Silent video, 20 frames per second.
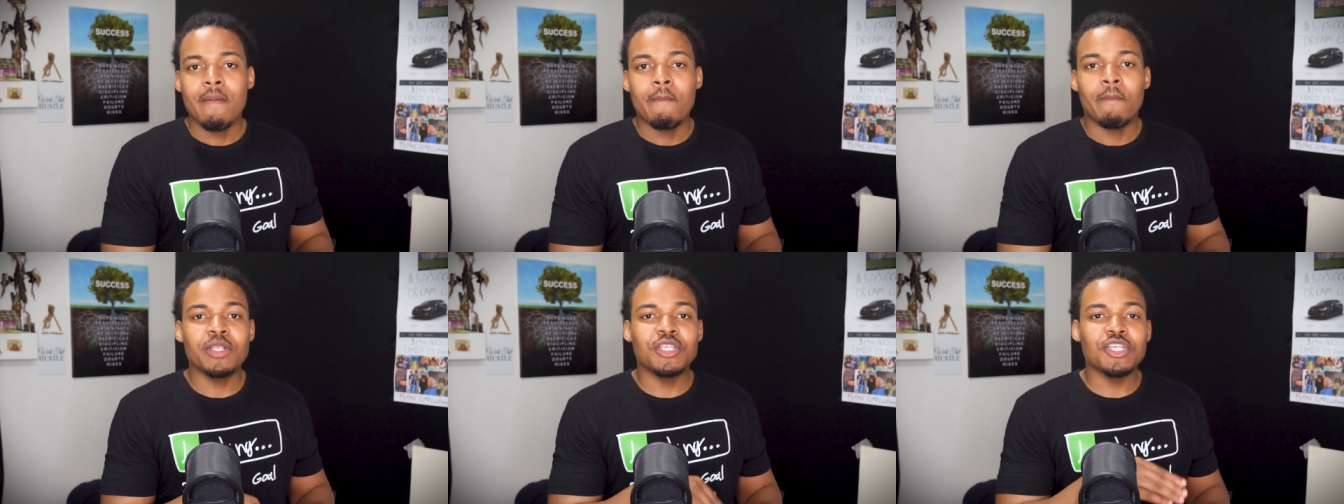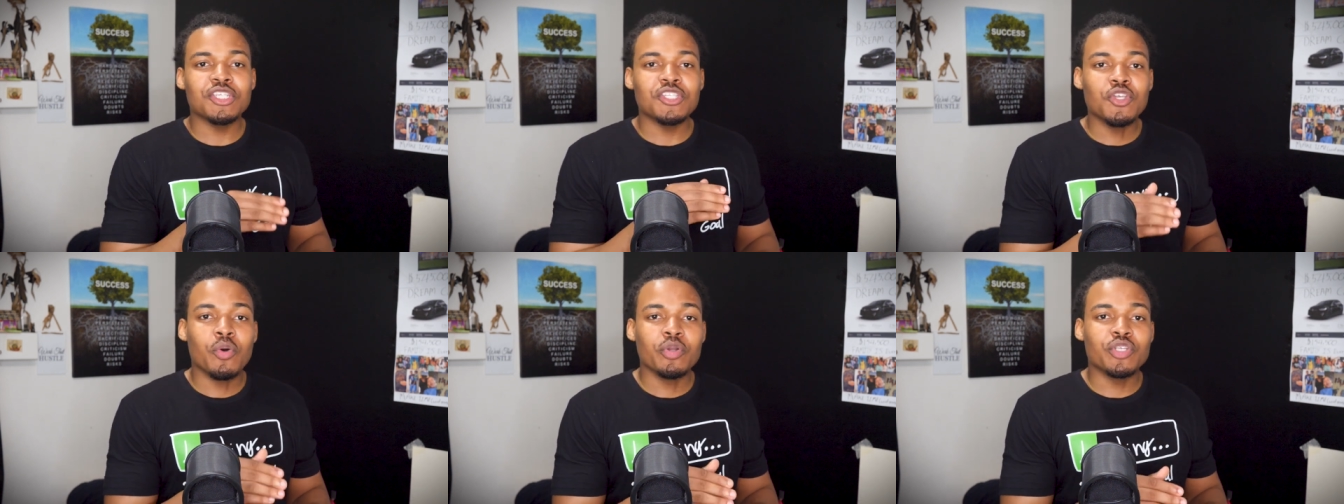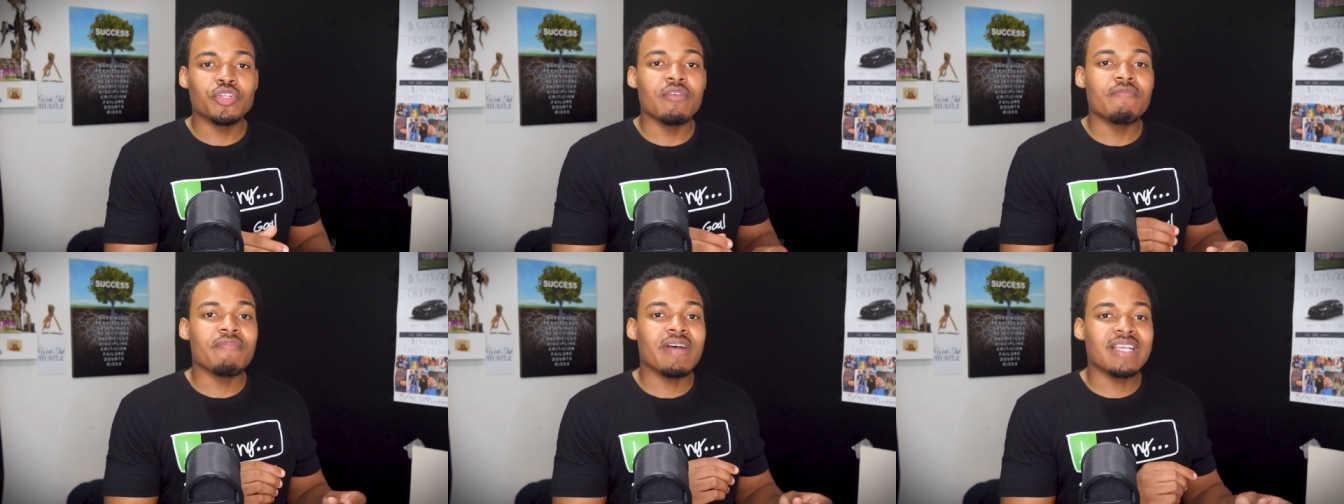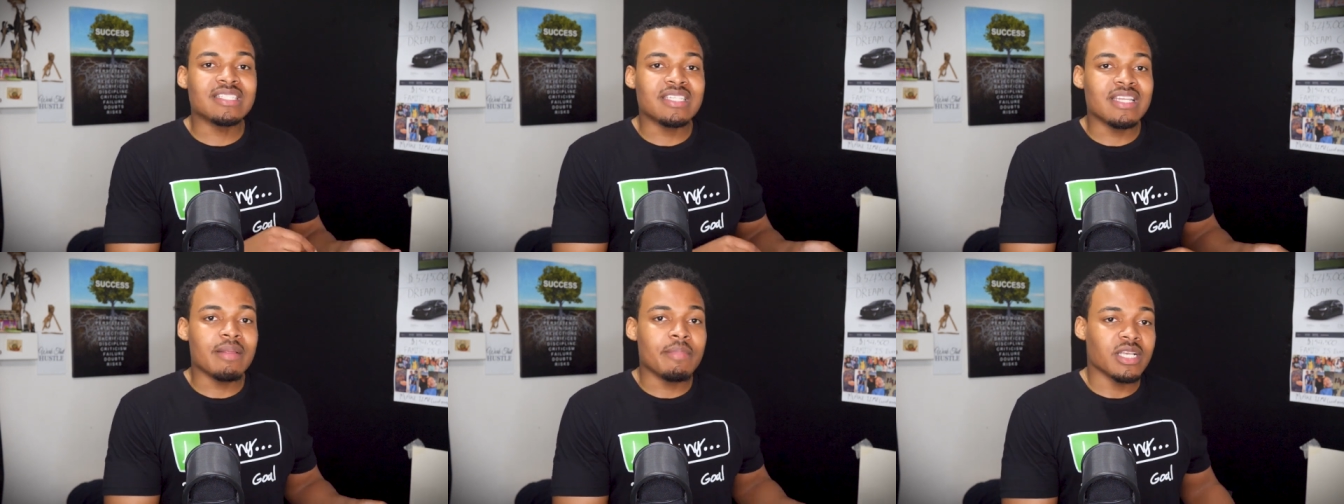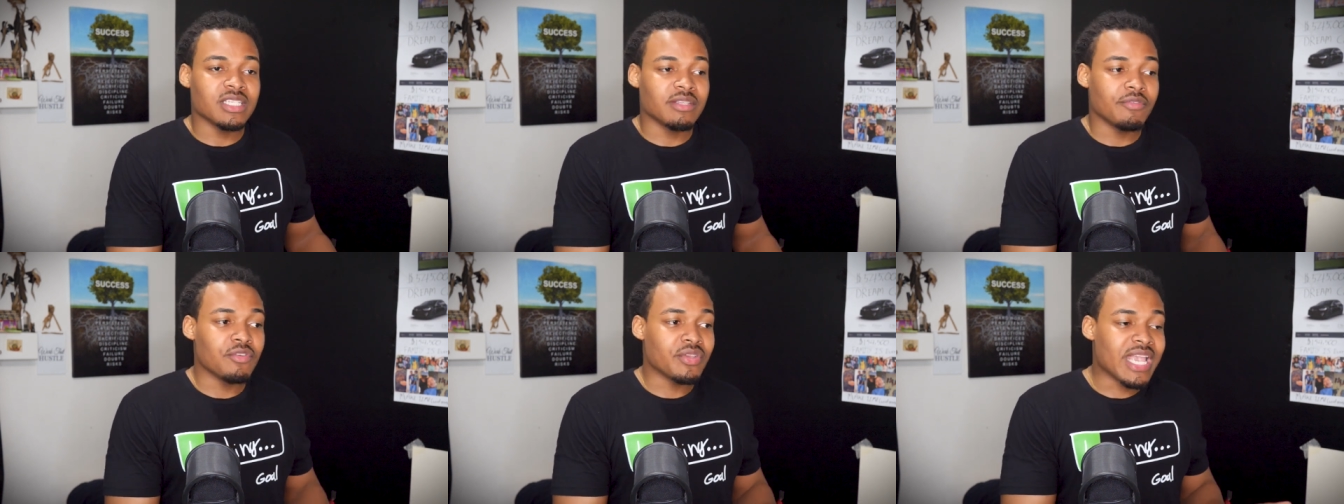But just know what you're investing in,
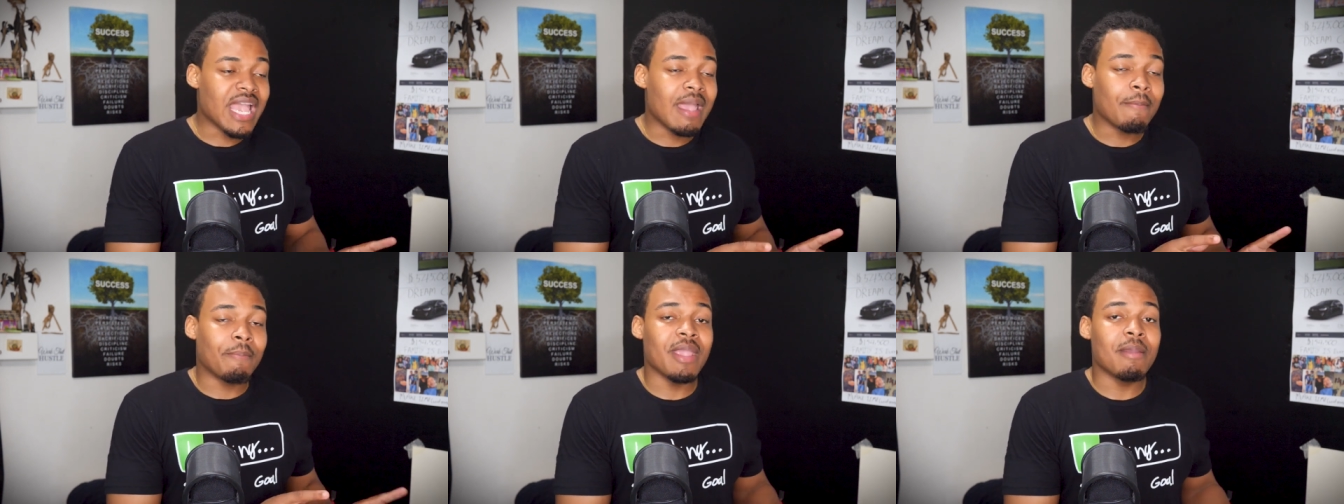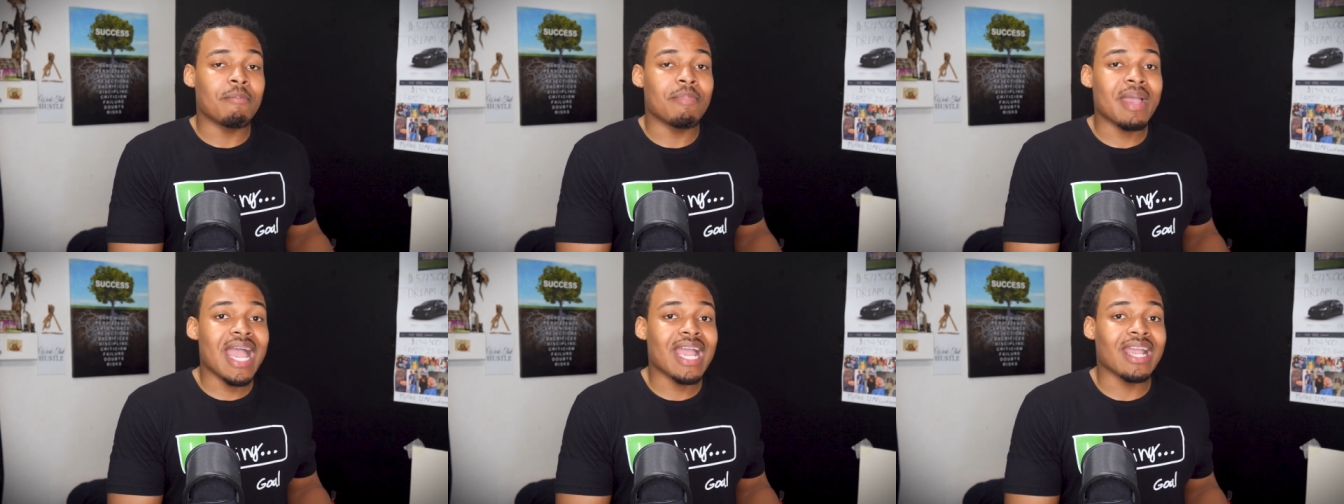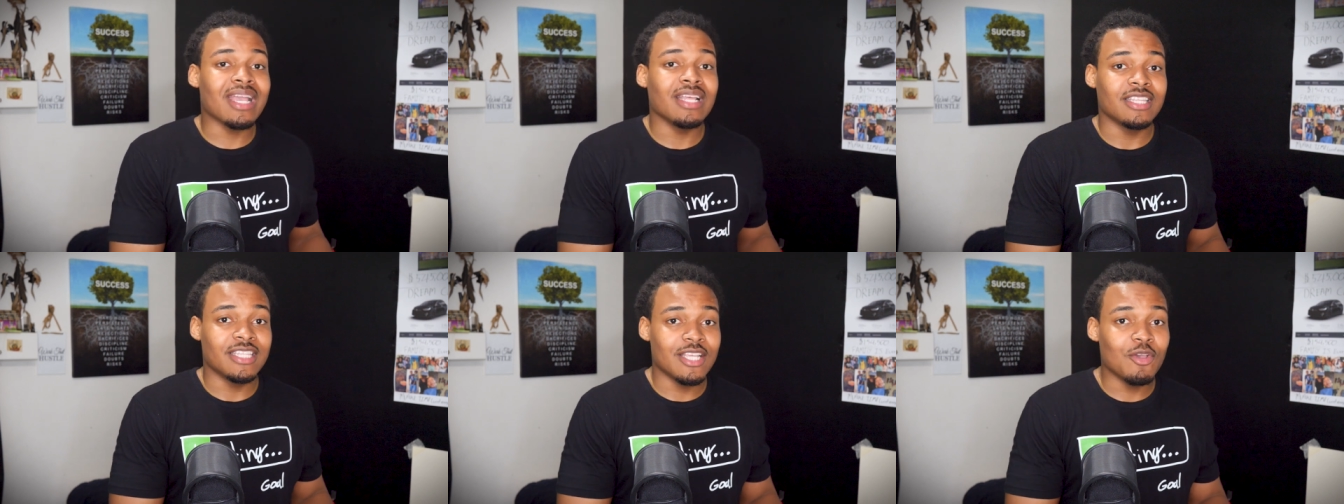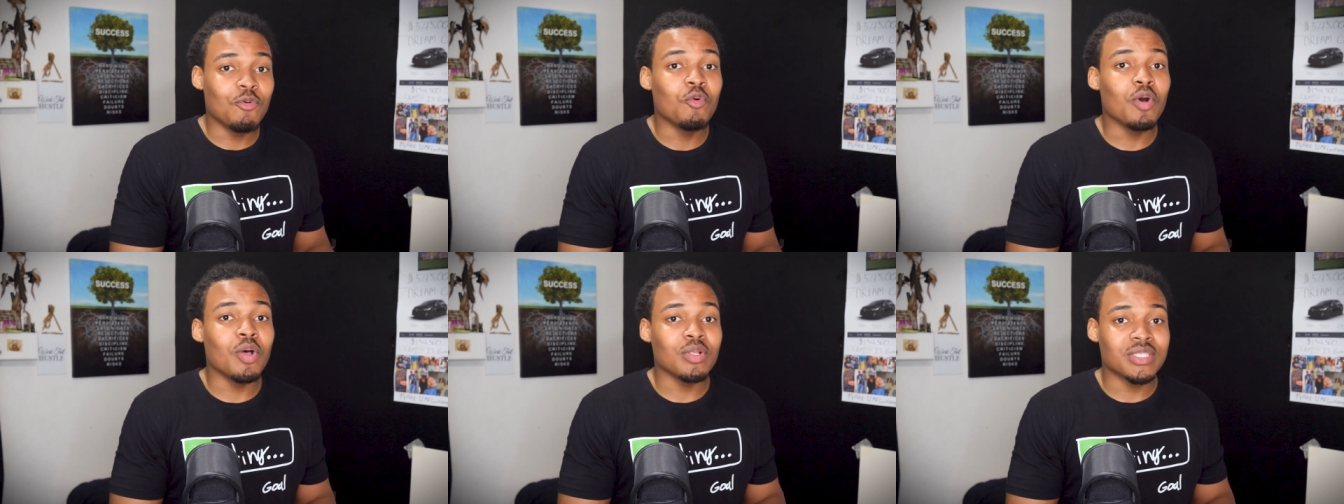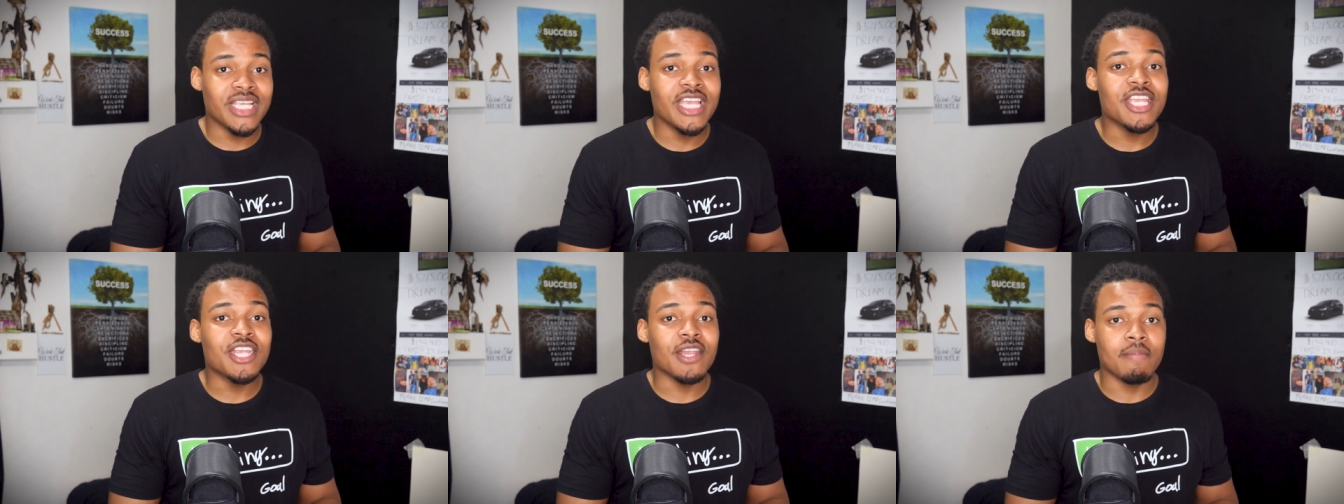because if you can't pay back, they will
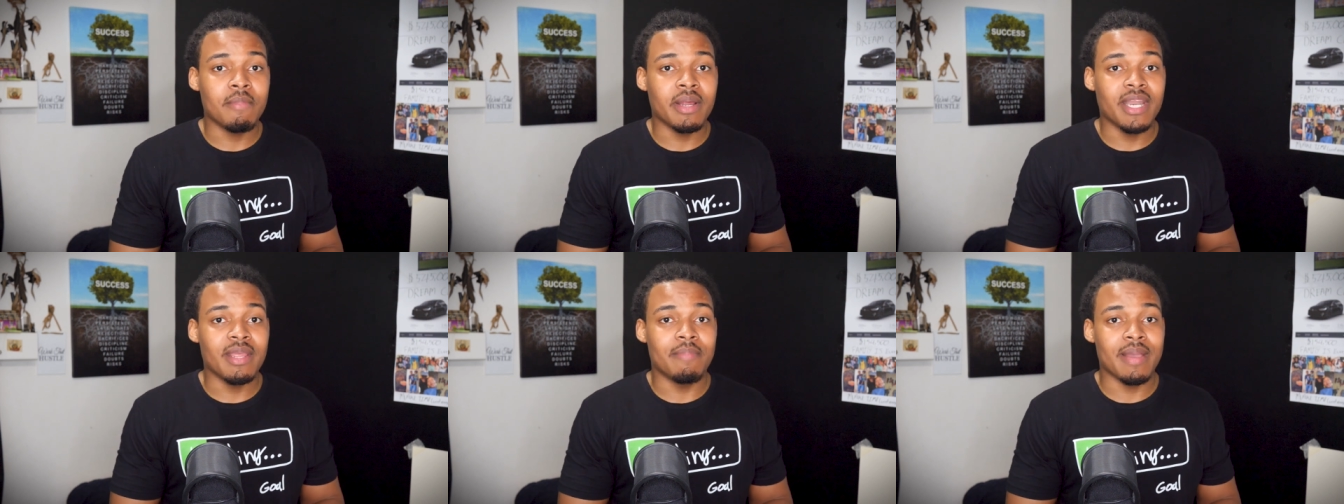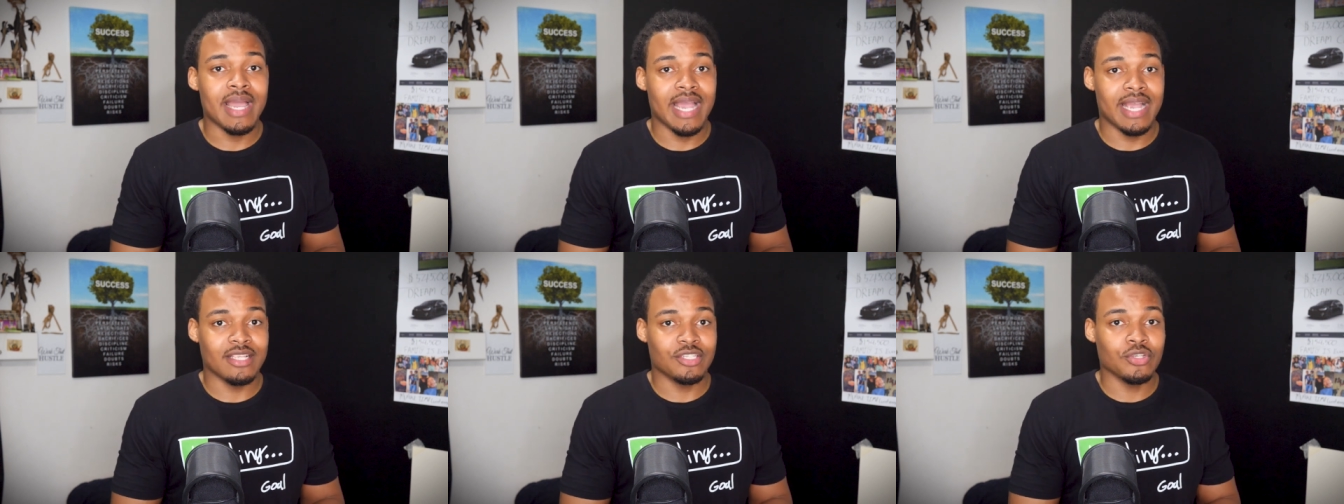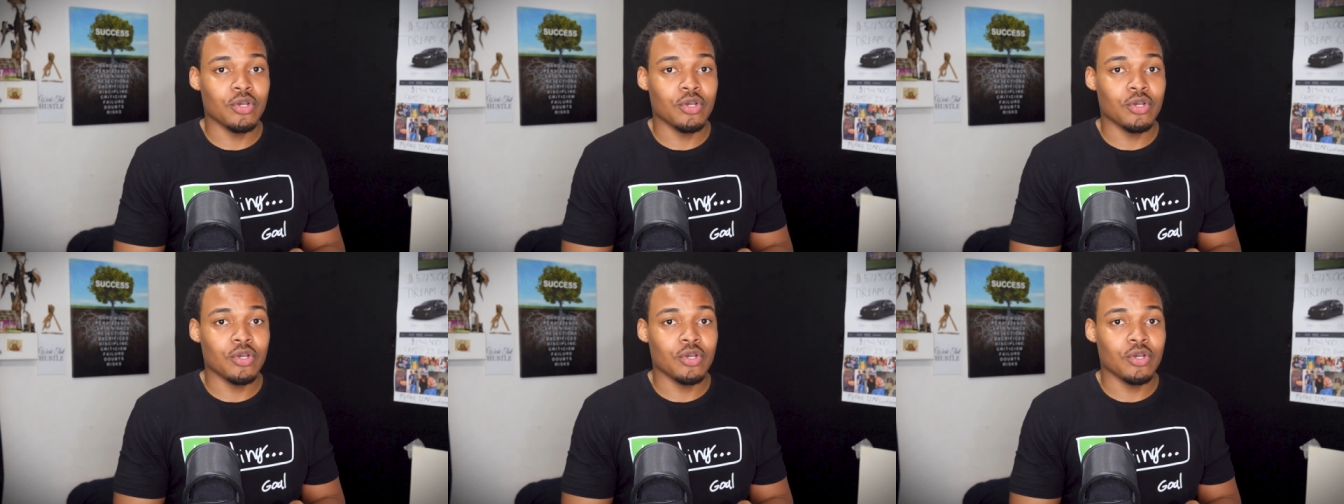take your money back.